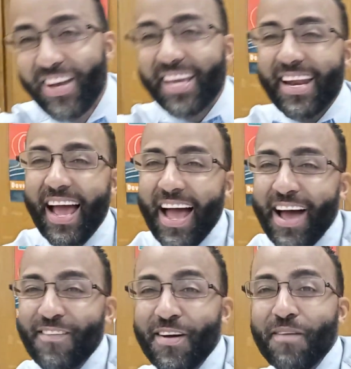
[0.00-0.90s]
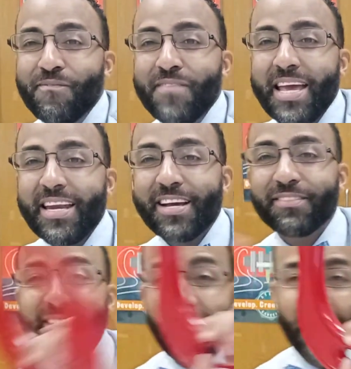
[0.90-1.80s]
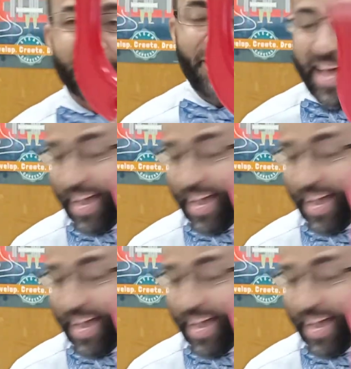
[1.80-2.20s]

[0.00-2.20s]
We can have medium-sized